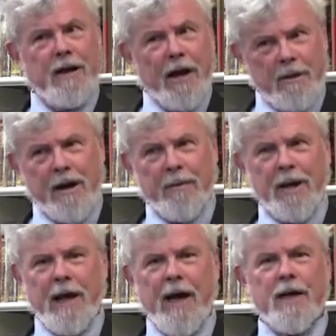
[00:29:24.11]
Now, I
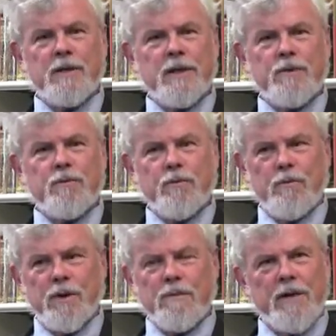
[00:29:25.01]
mean, he has his
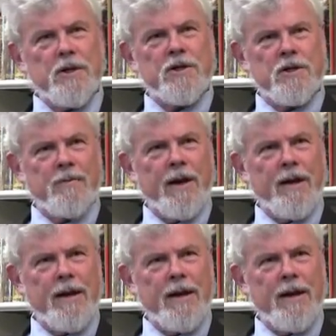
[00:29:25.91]
reservations about it.